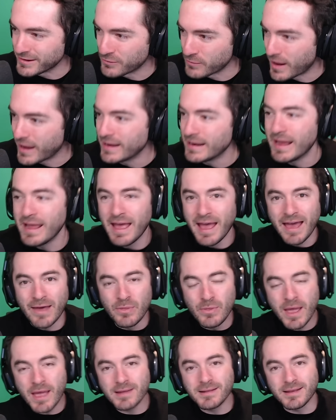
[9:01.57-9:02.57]
right?
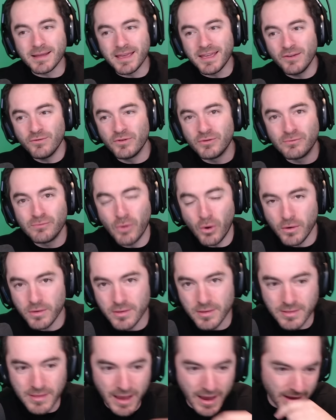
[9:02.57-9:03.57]
And then even more
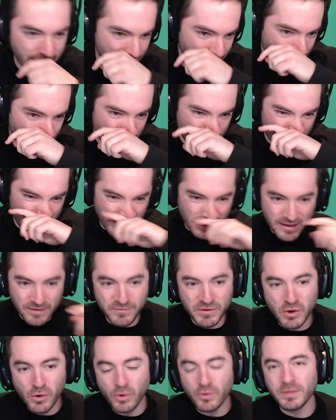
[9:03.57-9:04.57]
than that, like if
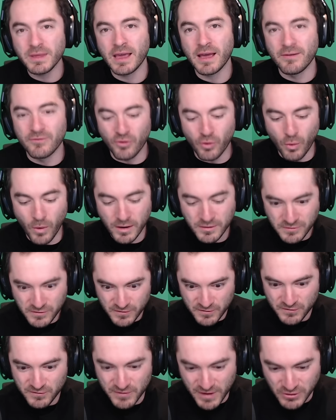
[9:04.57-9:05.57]
you only have one
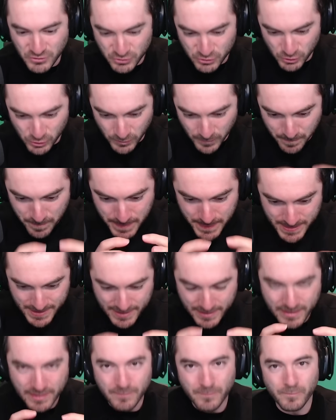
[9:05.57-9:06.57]
central
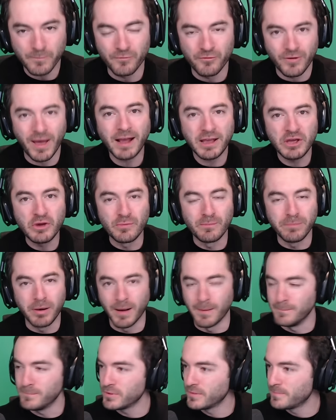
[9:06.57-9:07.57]
vacuum
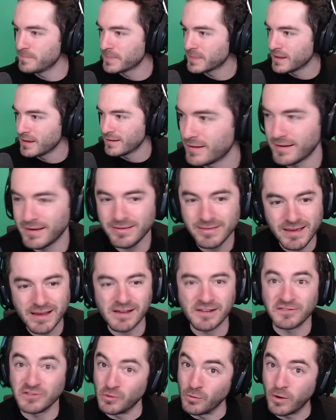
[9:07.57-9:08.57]
pump, that thing
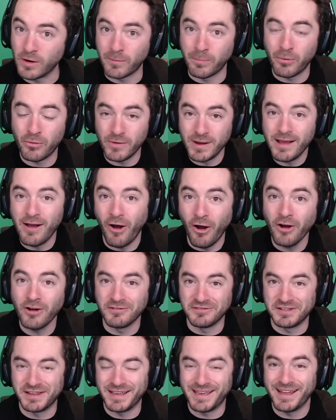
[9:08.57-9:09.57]
has to work pretty
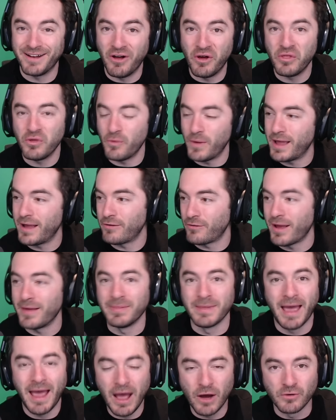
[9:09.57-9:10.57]
hard to get all the way around
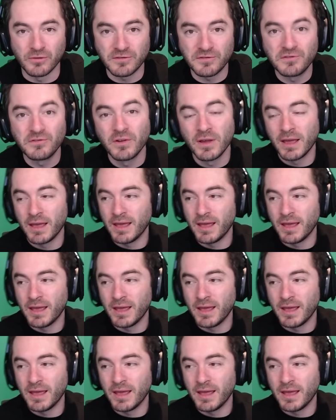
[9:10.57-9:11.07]
the house.